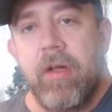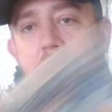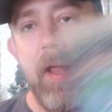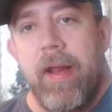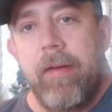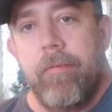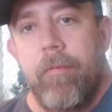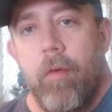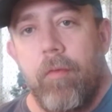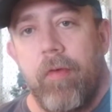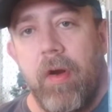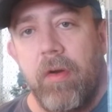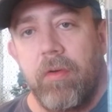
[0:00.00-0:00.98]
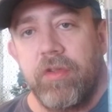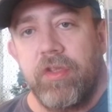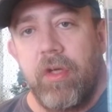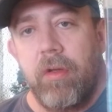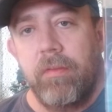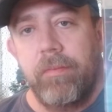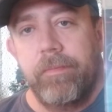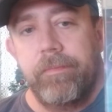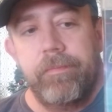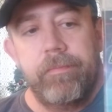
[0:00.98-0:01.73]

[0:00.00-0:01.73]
& Clank Full Frontal Assault.